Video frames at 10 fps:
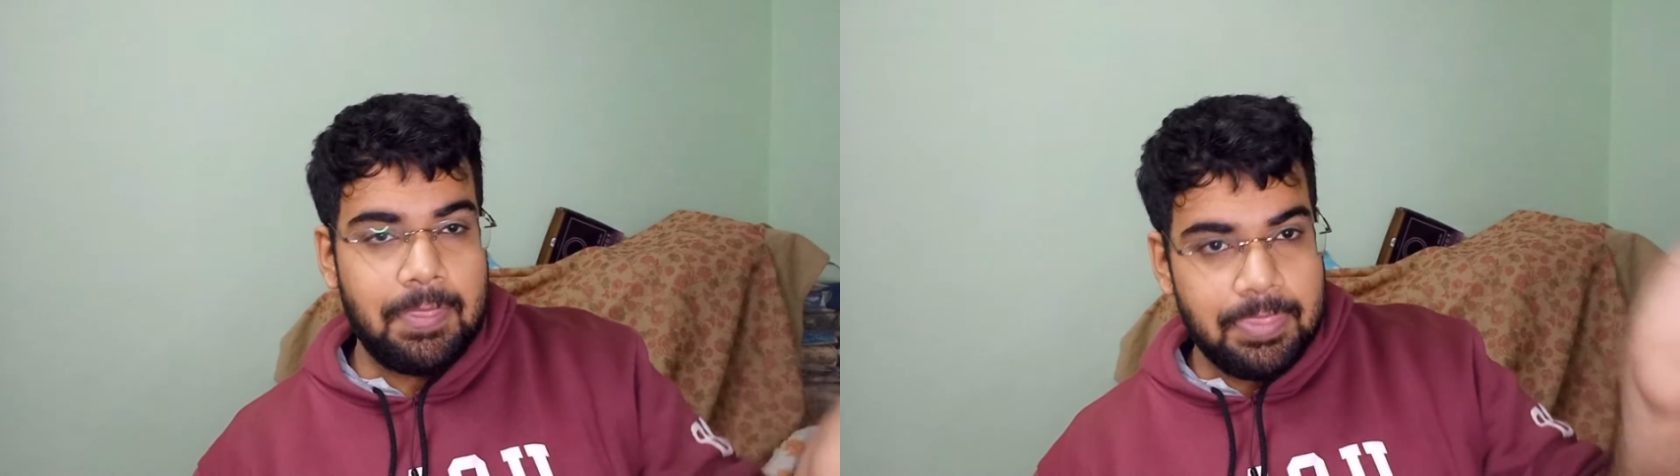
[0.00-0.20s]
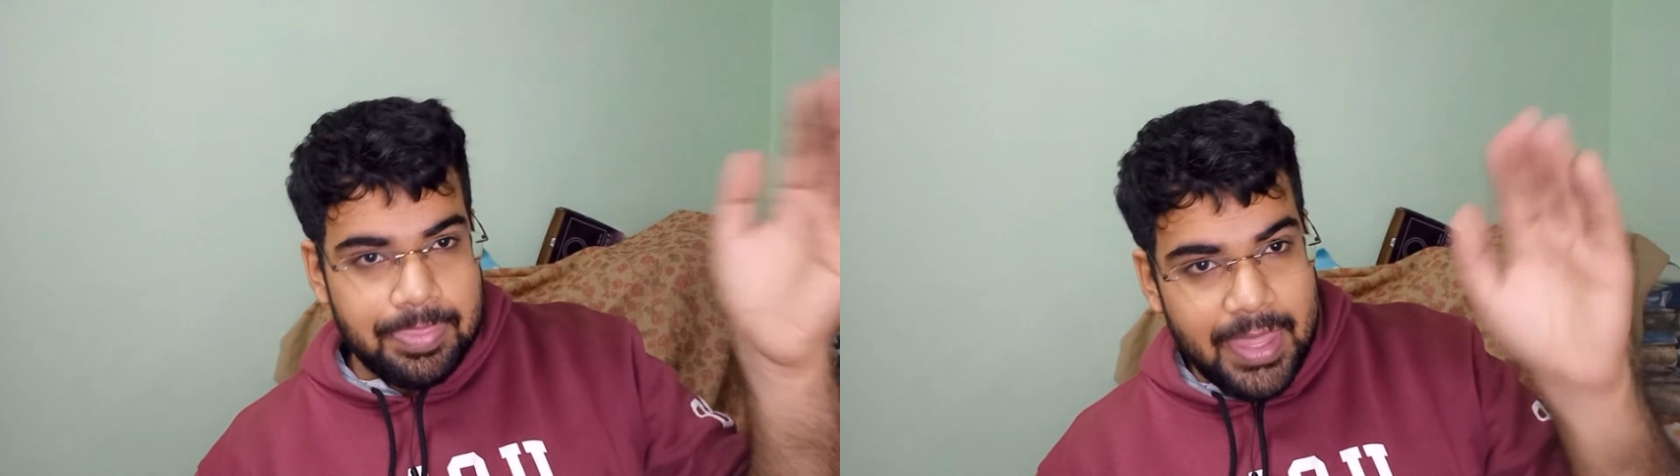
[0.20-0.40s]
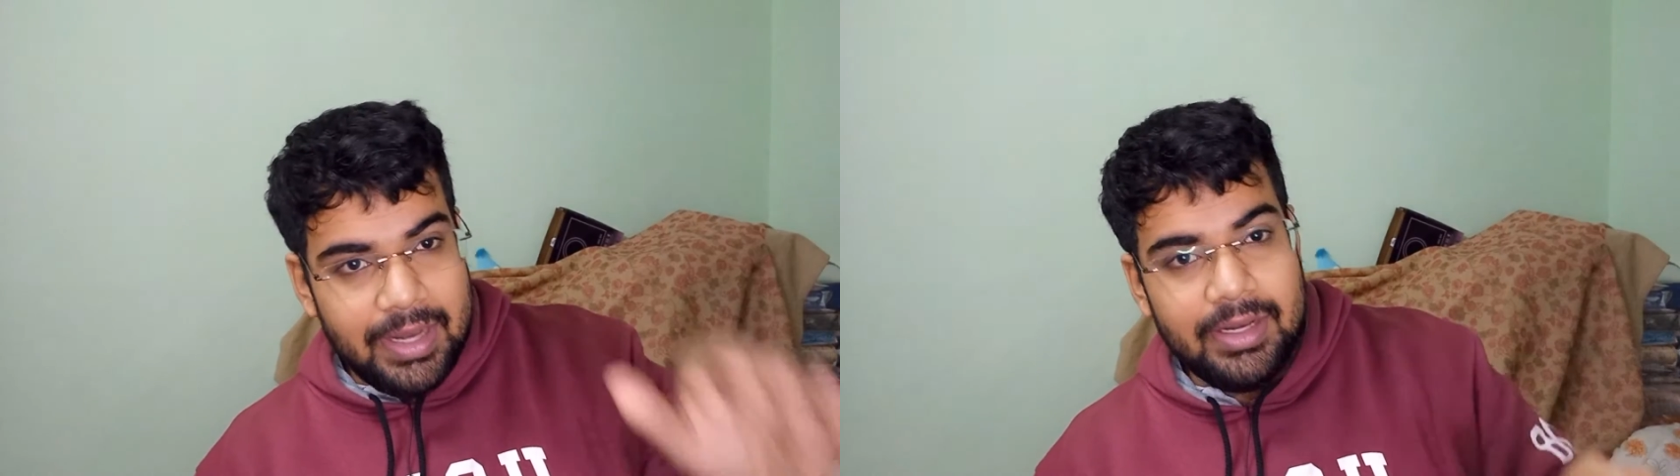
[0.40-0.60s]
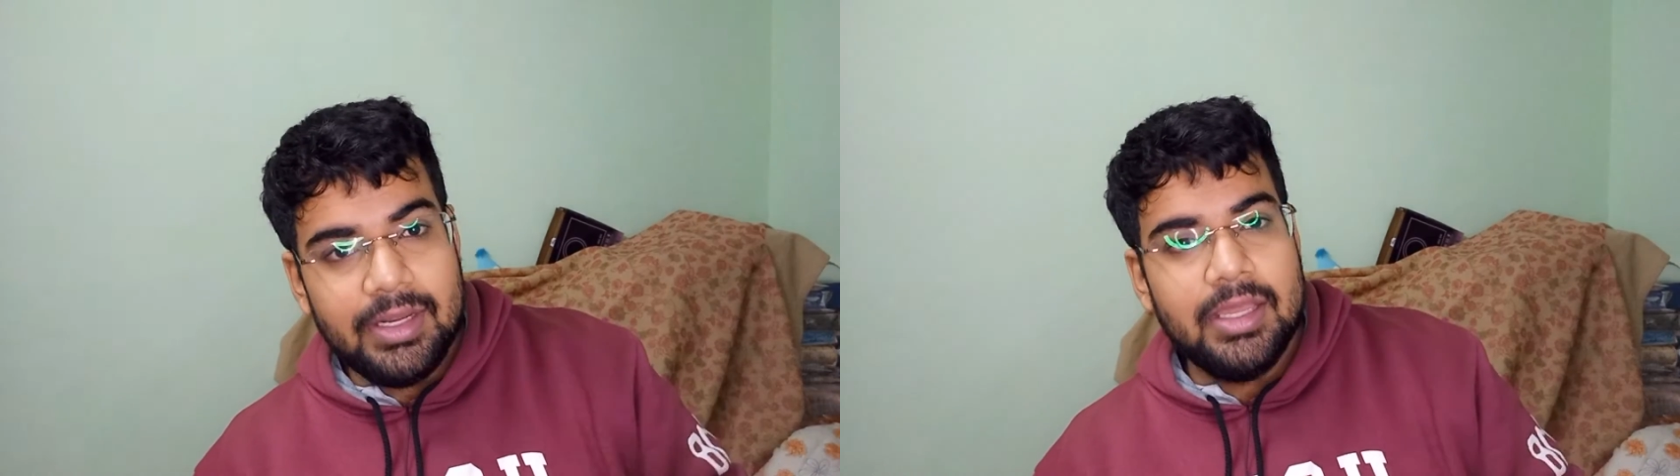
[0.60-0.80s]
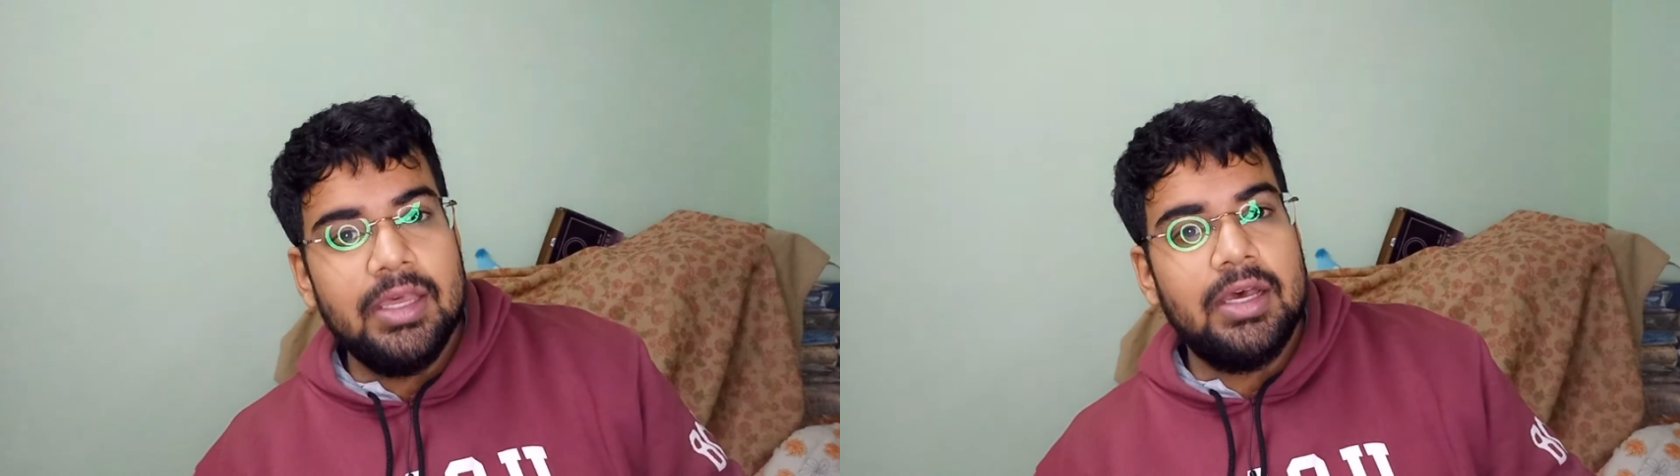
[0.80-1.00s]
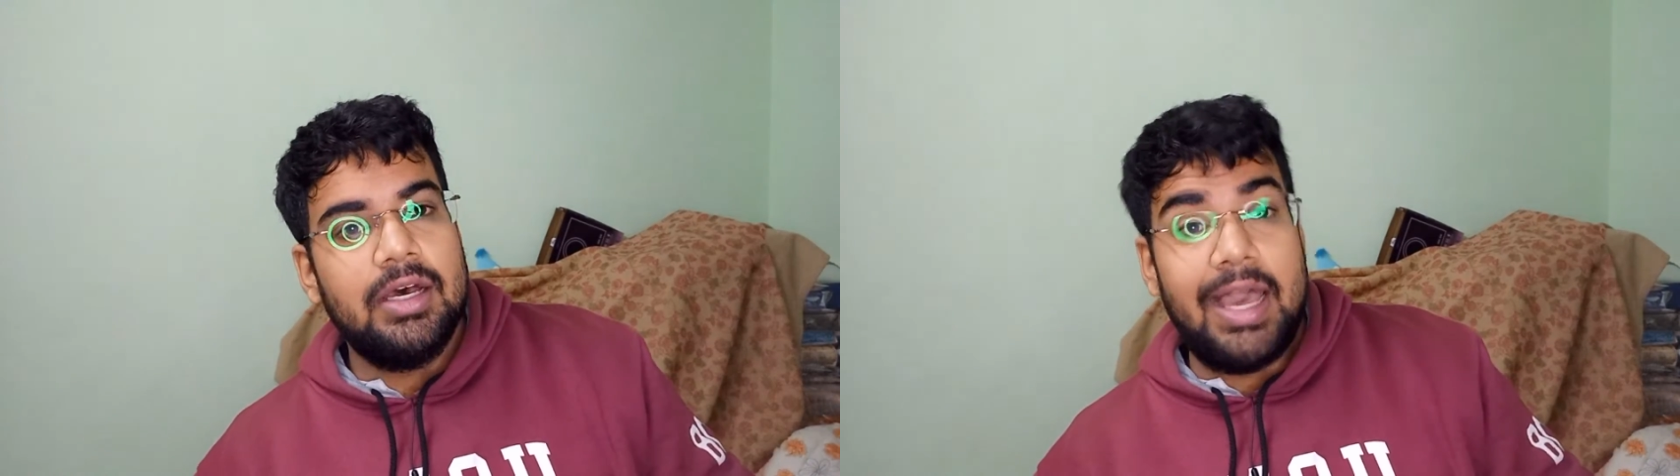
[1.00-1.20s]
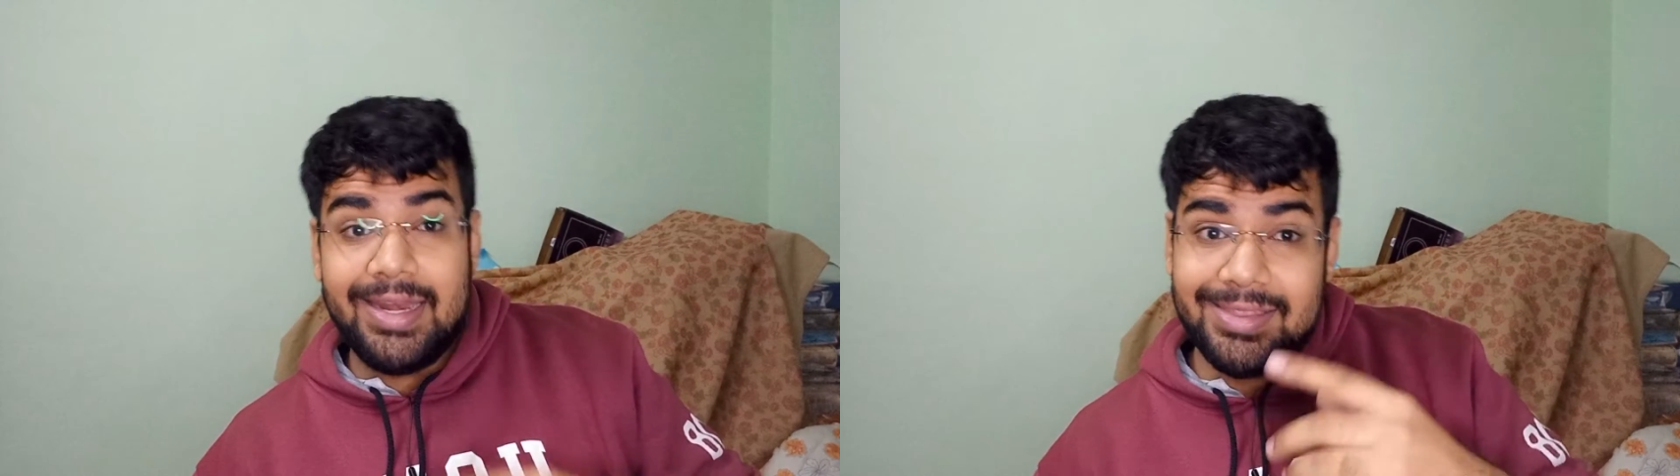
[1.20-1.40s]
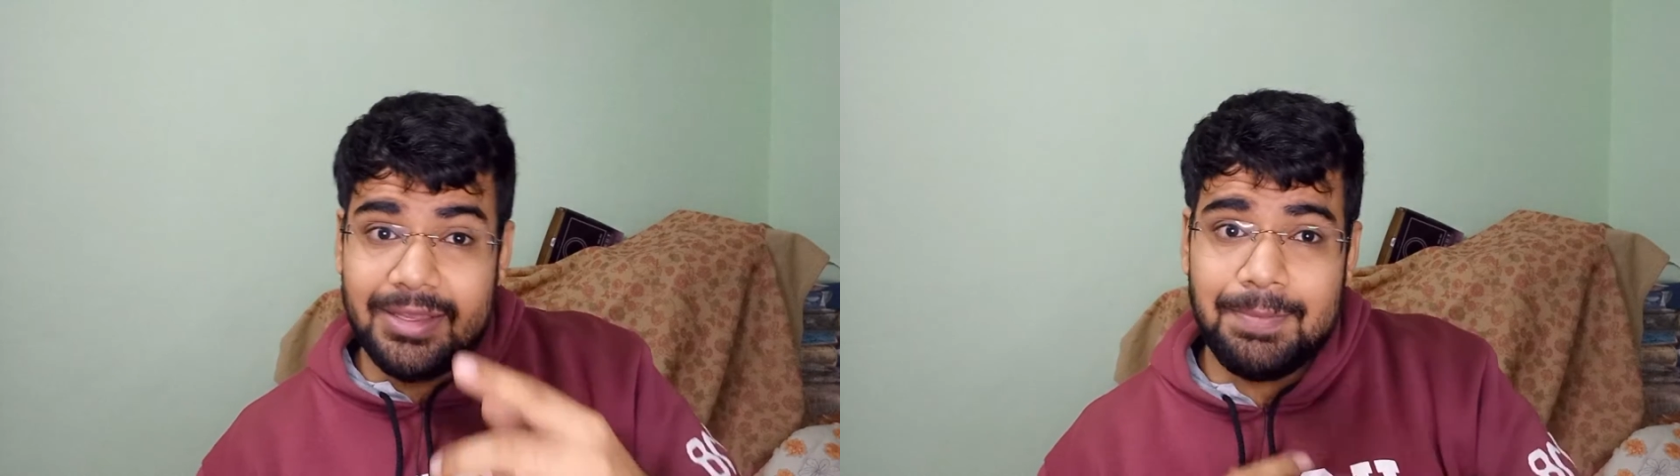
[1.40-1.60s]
Then another